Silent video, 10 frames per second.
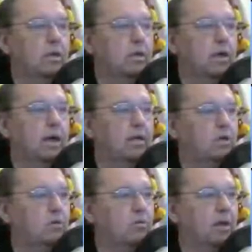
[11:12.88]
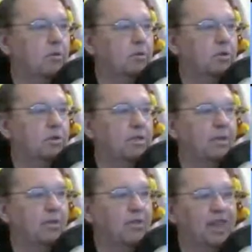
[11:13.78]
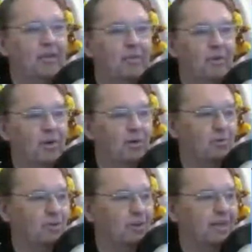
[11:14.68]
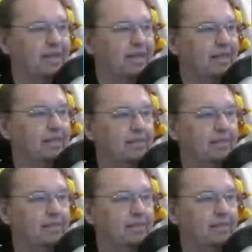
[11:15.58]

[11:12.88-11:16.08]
I knew there was something wrong with these.